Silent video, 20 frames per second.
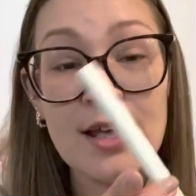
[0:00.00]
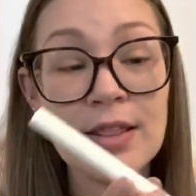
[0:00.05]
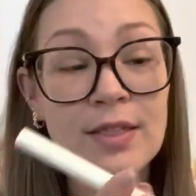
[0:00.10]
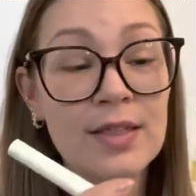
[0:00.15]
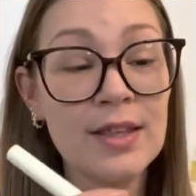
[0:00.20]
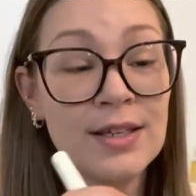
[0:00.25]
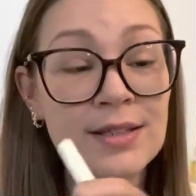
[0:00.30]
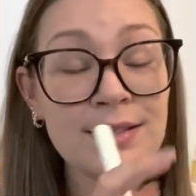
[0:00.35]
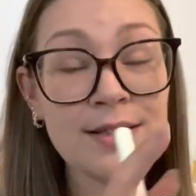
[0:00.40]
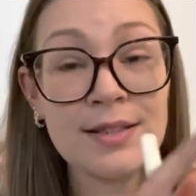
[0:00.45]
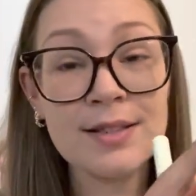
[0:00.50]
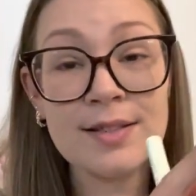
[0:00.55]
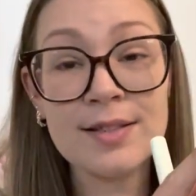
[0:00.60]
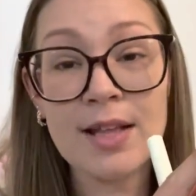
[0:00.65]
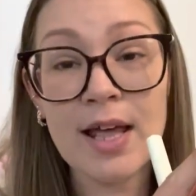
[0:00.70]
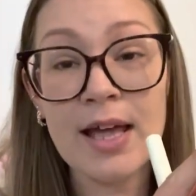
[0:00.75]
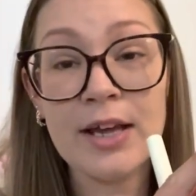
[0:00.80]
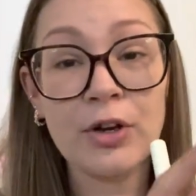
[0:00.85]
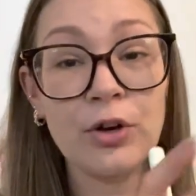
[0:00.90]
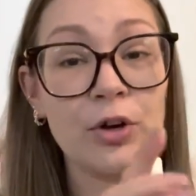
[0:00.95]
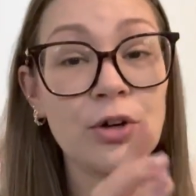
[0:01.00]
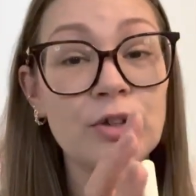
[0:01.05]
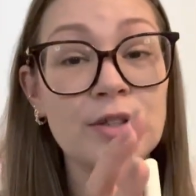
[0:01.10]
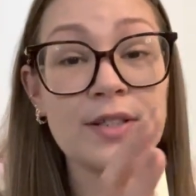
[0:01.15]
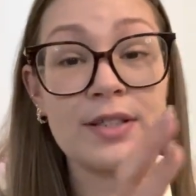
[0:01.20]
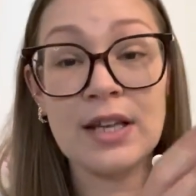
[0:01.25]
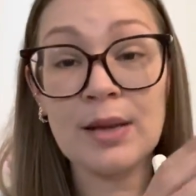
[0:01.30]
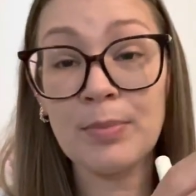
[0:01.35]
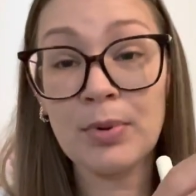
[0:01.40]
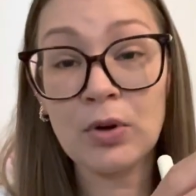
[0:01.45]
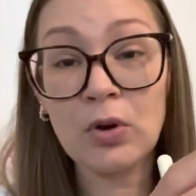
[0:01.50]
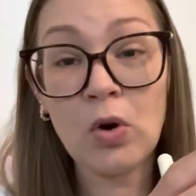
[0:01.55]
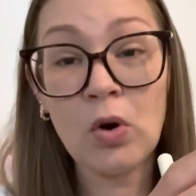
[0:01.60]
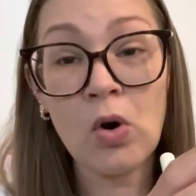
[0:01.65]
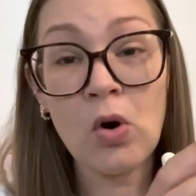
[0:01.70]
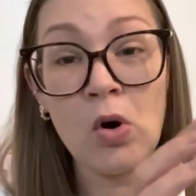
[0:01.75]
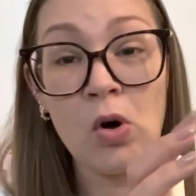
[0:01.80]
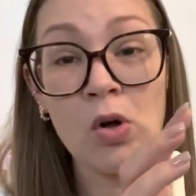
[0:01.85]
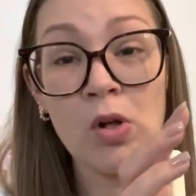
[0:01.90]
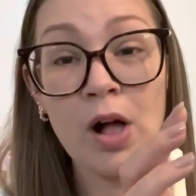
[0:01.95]
This is like her
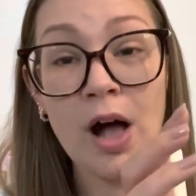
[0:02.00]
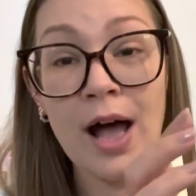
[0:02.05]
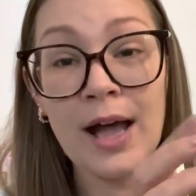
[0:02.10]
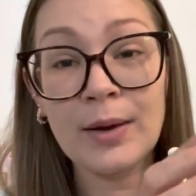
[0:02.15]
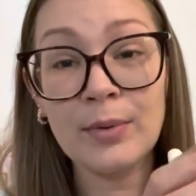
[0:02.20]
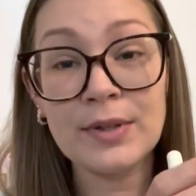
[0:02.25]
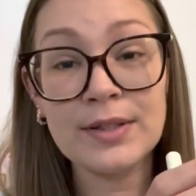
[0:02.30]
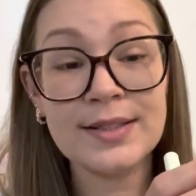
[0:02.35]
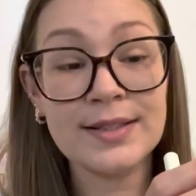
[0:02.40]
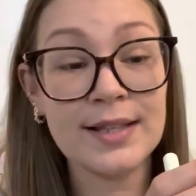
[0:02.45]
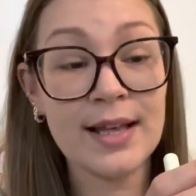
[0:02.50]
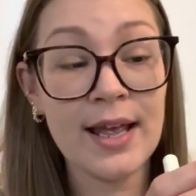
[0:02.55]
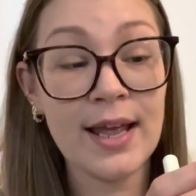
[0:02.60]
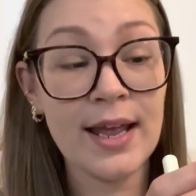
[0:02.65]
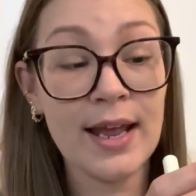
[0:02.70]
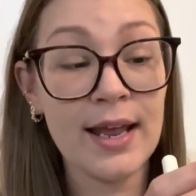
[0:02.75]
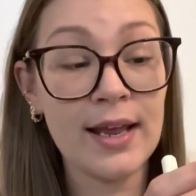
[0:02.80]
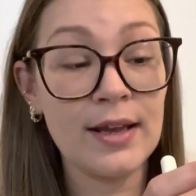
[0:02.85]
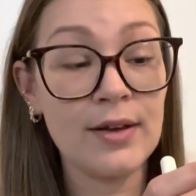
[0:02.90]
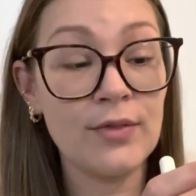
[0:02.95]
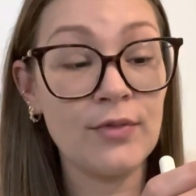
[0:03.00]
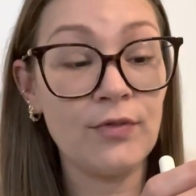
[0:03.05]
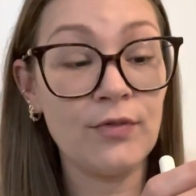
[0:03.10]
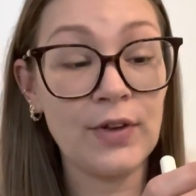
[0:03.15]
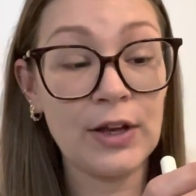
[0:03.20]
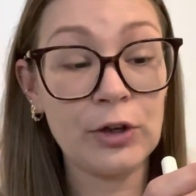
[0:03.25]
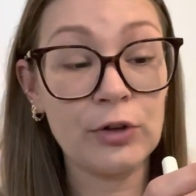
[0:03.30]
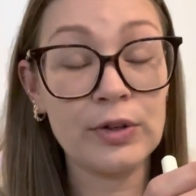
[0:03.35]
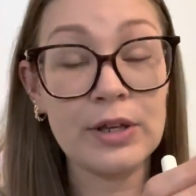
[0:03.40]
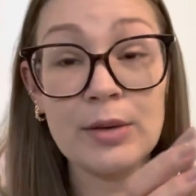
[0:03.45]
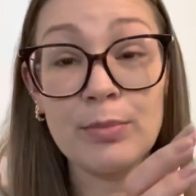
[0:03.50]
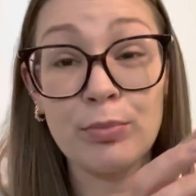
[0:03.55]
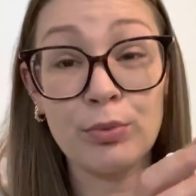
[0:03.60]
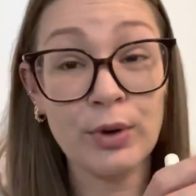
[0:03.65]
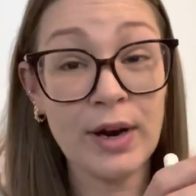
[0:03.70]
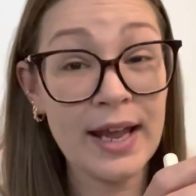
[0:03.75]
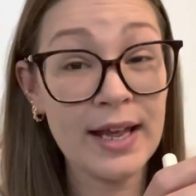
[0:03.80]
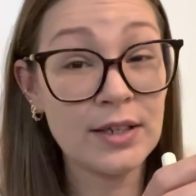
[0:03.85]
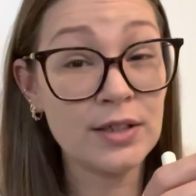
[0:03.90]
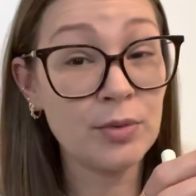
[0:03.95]
typical, I would say, very
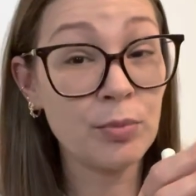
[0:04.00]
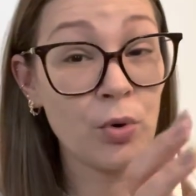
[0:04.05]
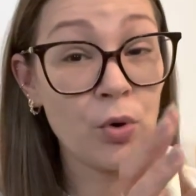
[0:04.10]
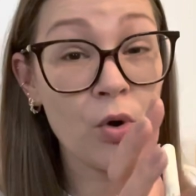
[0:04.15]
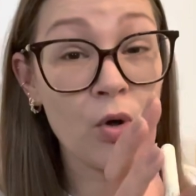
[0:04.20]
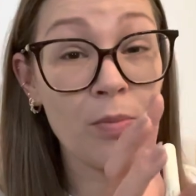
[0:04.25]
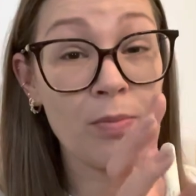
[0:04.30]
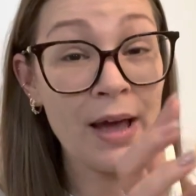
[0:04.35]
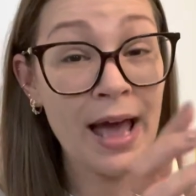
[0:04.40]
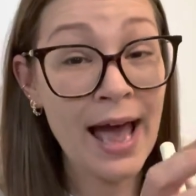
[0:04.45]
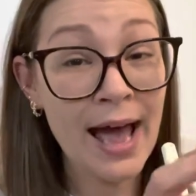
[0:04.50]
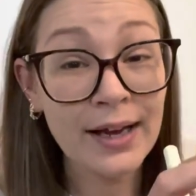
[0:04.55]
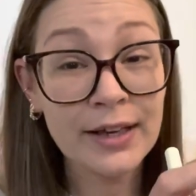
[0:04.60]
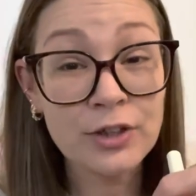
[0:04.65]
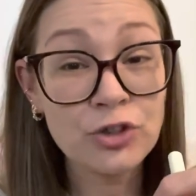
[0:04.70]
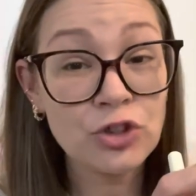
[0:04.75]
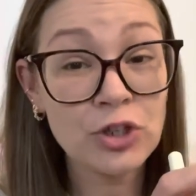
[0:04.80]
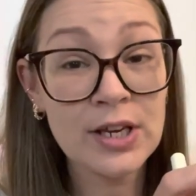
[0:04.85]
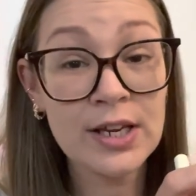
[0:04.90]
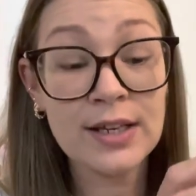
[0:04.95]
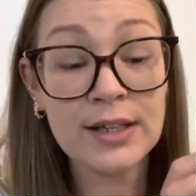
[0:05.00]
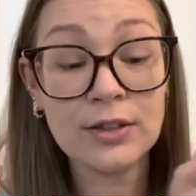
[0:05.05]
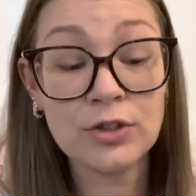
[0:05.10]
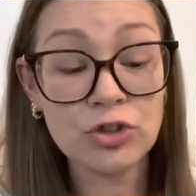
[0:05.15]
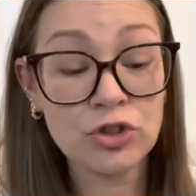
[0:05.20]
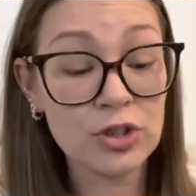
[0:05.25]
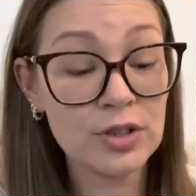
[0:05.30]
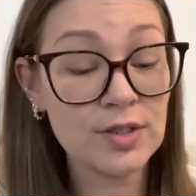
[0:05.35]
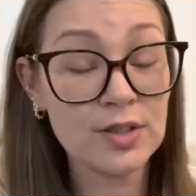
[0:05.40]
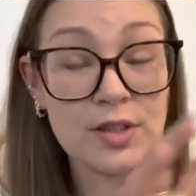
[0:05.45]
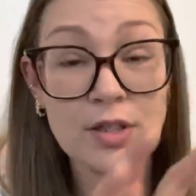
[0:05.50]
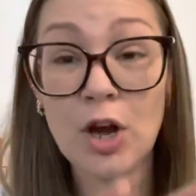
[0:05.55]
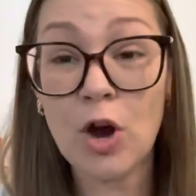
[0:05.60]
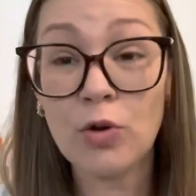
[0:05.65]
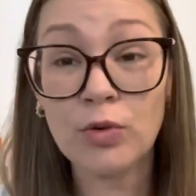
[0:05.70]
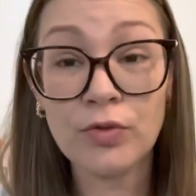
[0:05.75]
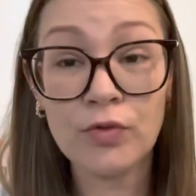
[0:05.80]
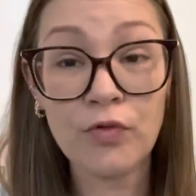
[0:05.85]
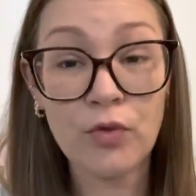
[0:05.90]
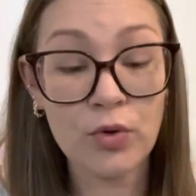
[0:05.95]
brandable packaging. She's
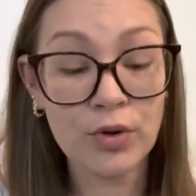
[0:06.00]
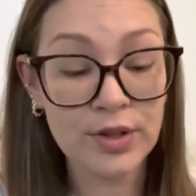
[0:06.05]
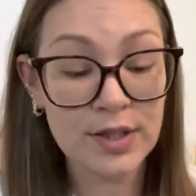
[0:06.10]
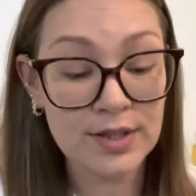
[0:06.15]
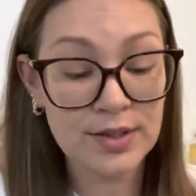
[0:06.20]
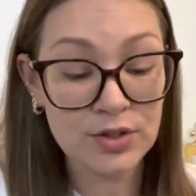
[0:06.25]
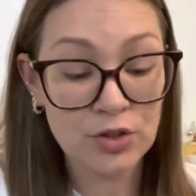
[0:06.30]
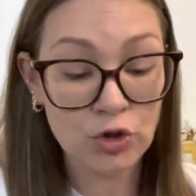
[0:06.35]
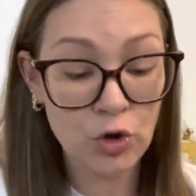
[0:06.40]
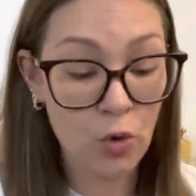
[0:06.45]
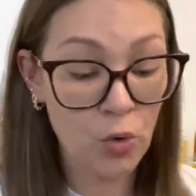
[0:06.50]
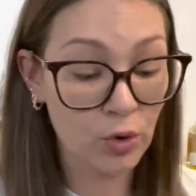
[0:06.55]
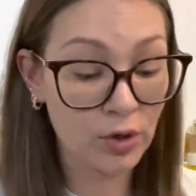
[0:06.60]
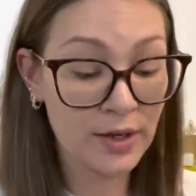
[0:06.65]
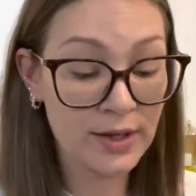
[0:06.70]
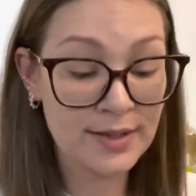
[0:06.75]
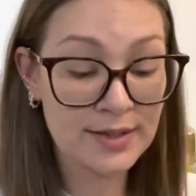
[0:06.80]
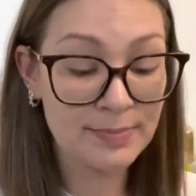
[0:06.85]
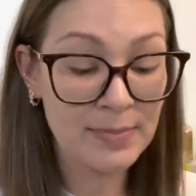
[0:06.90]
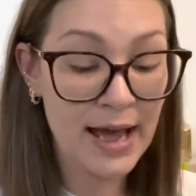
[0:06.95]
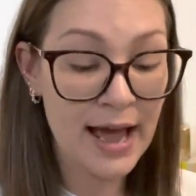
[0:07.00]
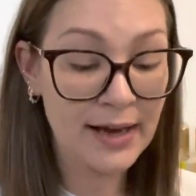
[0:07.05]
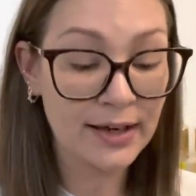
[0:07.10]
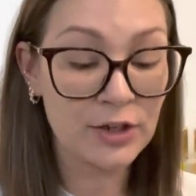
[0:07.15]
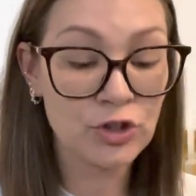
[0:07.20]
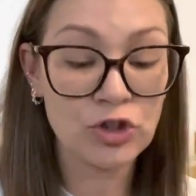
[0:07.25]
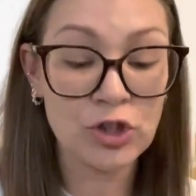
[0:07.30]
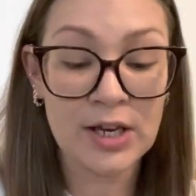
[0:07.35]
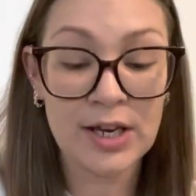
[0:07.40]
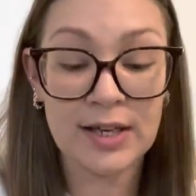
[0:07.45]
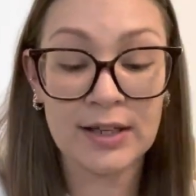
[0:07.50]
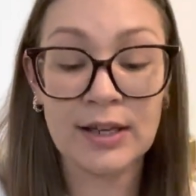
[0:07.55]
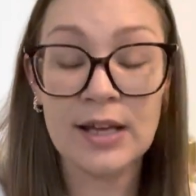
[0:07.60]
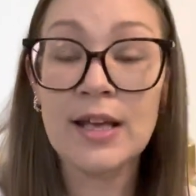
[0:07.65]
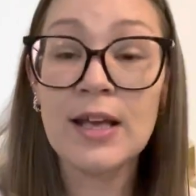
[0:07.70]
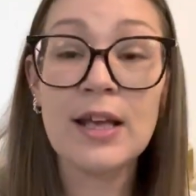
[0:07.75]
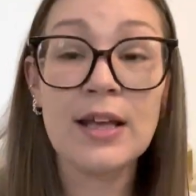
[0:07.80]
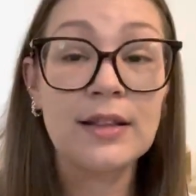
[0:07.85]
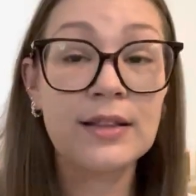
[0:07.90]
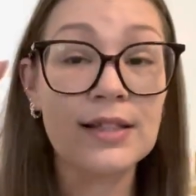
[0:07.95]
known for this tortoise packaging.
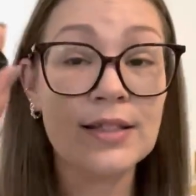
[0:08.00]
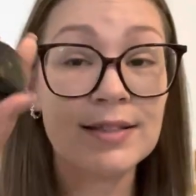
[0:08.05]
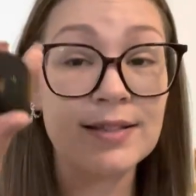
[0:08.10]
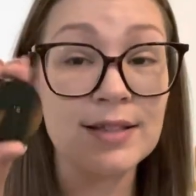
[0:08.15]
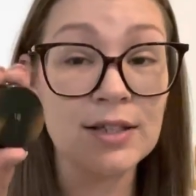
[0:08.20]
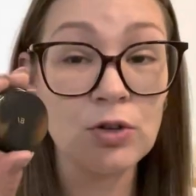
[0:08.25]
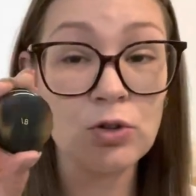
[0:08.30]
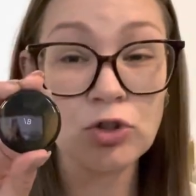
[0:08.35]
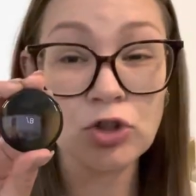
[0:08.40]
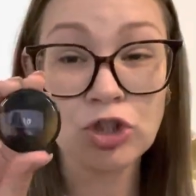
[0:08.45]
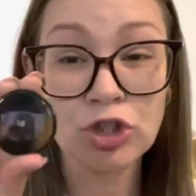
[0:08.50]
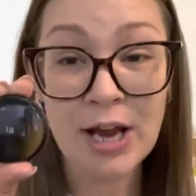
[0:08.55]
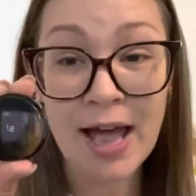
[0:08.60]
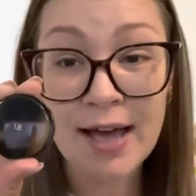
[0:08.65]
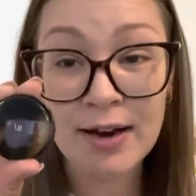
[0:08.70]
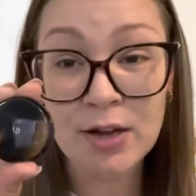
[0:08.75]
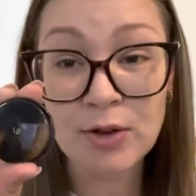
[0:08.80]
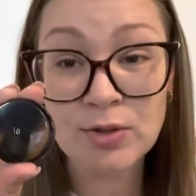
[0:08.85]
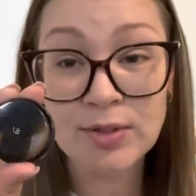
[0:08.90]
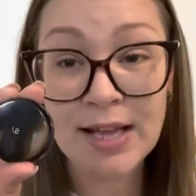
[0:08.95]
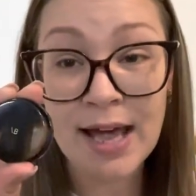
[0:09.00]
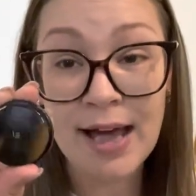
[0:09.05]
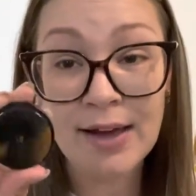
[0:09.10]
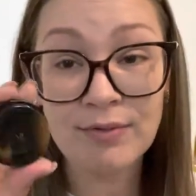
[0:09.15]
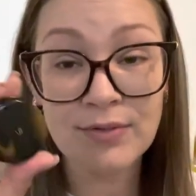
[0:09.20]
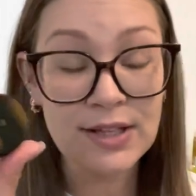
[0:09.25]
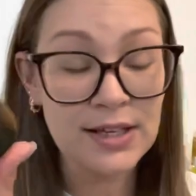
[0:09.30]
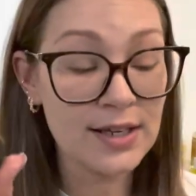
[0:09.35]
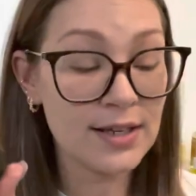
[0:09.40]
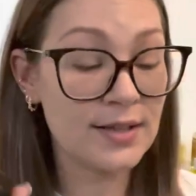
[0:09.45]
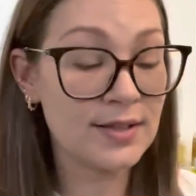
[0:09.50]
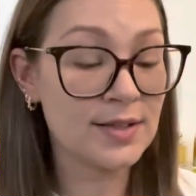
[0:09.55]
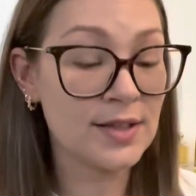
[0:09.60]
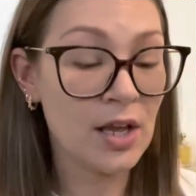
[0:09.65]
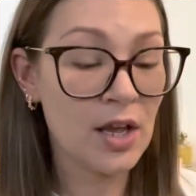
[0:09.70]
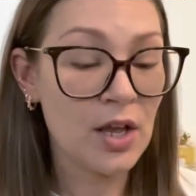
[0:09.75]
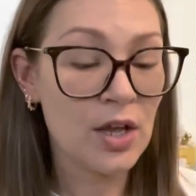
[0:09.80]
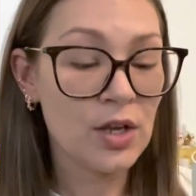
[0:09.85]
The single shadows have these.